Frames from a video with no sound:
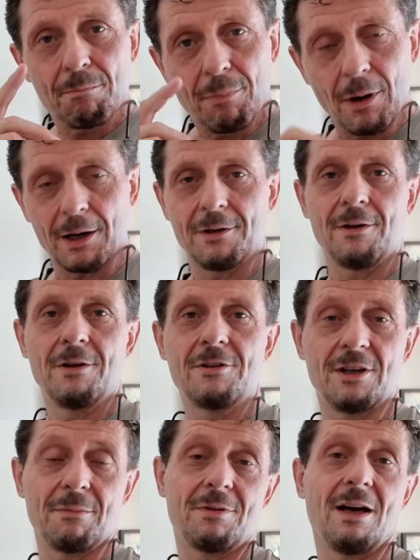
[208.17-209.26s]
But
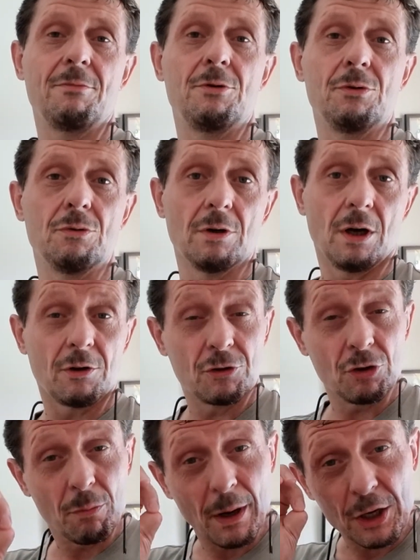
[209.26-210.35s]
sometimes you do not.
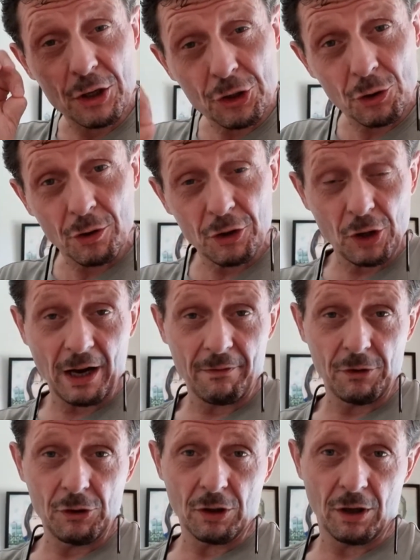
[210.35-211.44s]
So make sure that you have
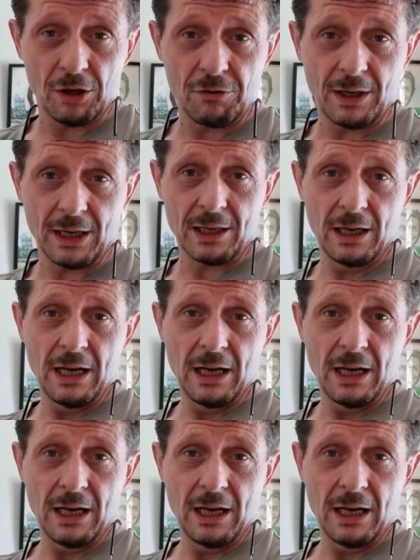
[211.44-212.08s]
in your contract